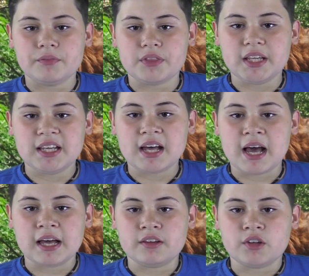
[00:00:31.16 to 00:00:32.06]
then
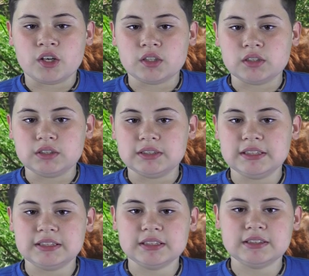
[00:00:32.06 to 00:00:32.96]
I thought,
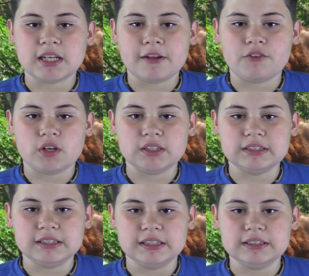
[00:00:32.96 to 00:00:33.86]
Jesus died for our
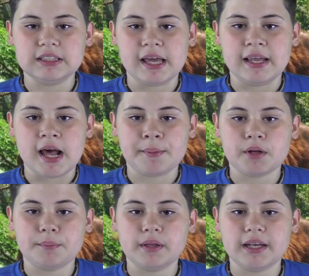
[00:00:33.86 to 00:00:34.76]
sins, and I'm
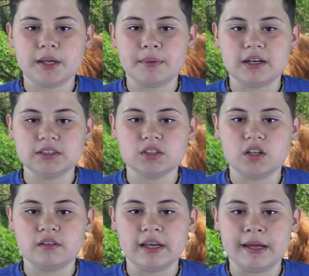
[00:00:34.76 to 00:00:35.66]
complaining about a
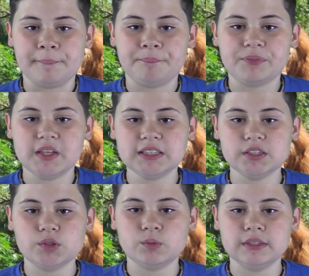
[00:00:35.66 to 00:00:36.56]
slow game. This
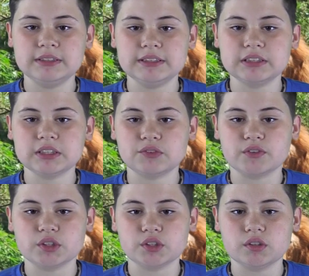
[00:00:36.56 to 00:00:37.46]
is when Jesus
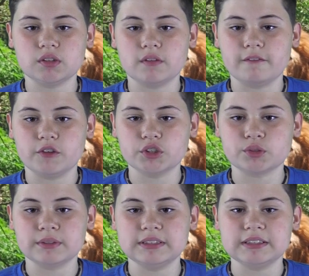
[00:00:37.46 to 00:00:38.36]

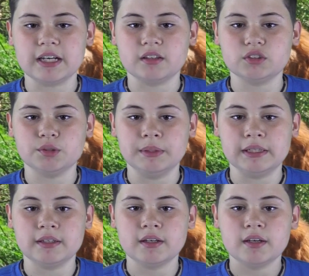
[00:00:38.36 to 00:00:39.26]
first reached out to
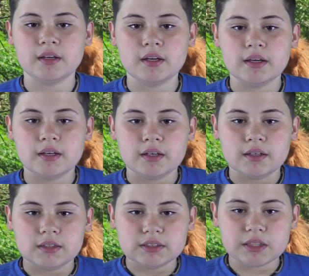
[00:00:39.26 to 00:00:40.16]
me.
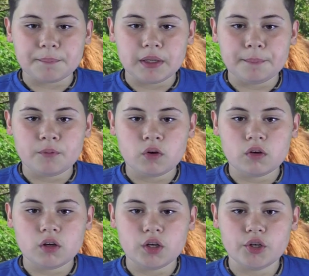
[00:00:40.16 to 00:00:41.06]
Some
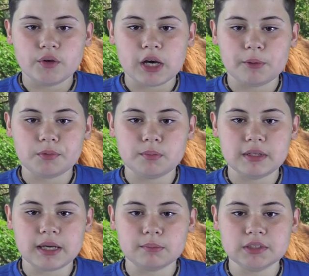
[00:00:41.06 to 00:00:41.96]
people who helped
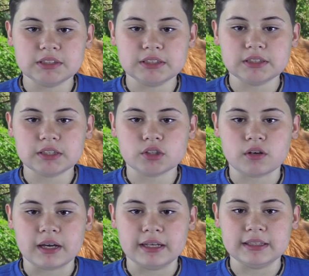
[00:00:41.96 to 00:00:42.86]
me come to Jesus
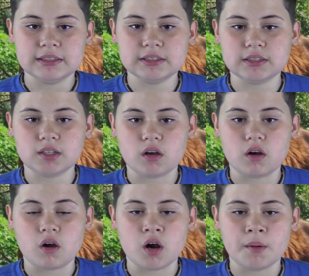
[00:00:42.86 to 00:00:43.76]
Christ
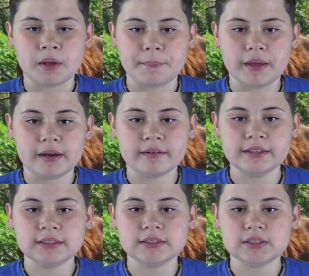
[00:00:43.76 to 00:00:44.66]
are my
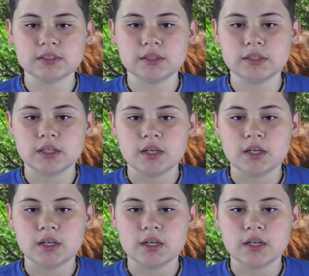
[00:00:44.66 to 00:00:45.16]
parents,